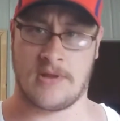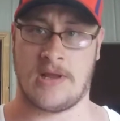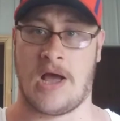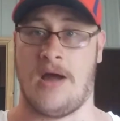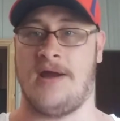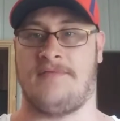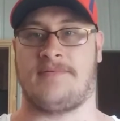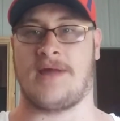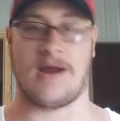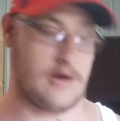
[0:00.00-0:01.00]
all I hear from
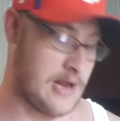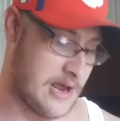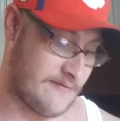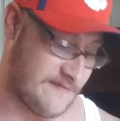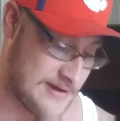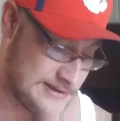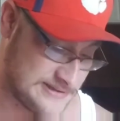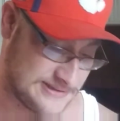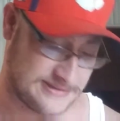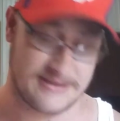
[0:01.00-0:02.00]
South Carolina fans
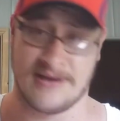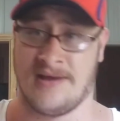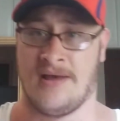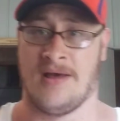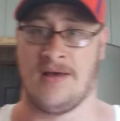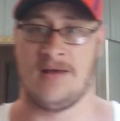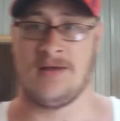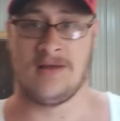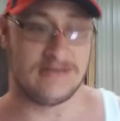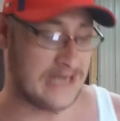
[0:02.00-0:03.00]
is
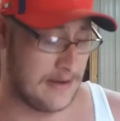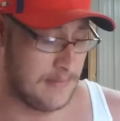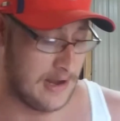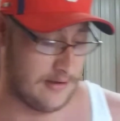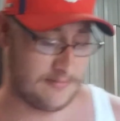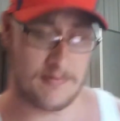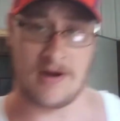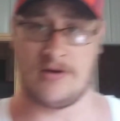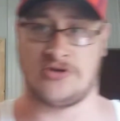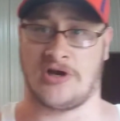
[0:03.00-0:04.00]
Jake Bentley's
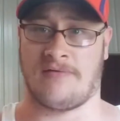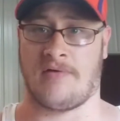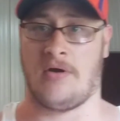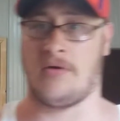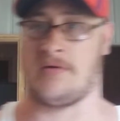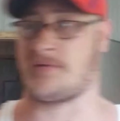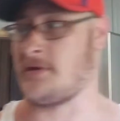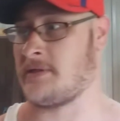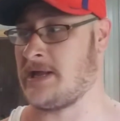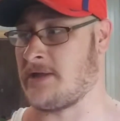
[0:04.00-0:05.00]
better than Trevor Lawrence
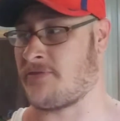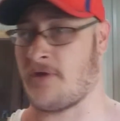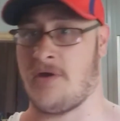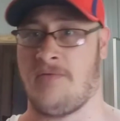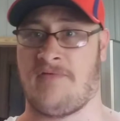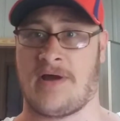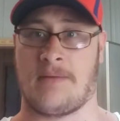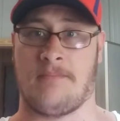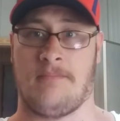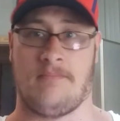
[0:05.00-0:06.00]
because he can throw
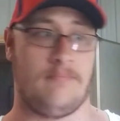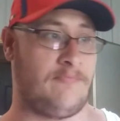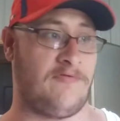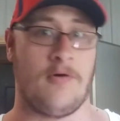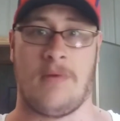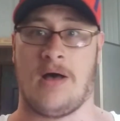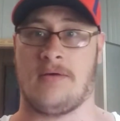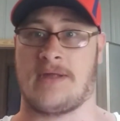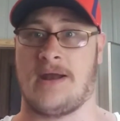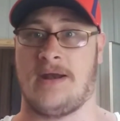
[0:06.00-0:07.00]
fucking
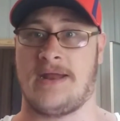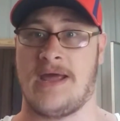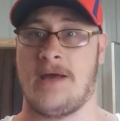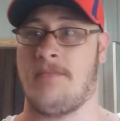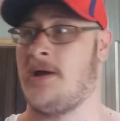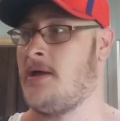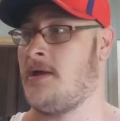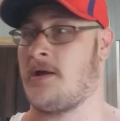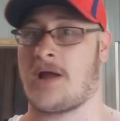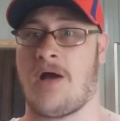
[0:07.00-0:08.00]
footballs at a damn
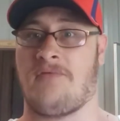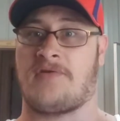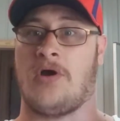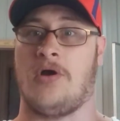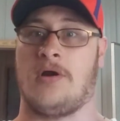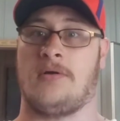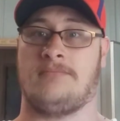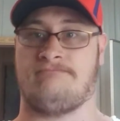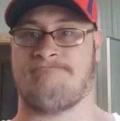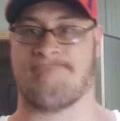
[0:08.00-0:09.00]
golf cart.
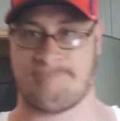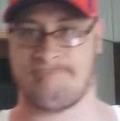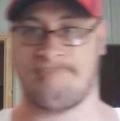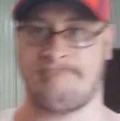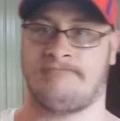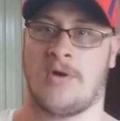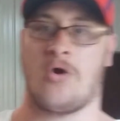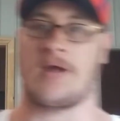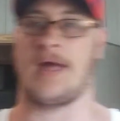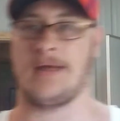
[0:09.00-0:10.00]

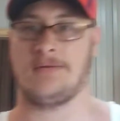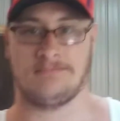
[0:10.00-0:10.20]
Okay.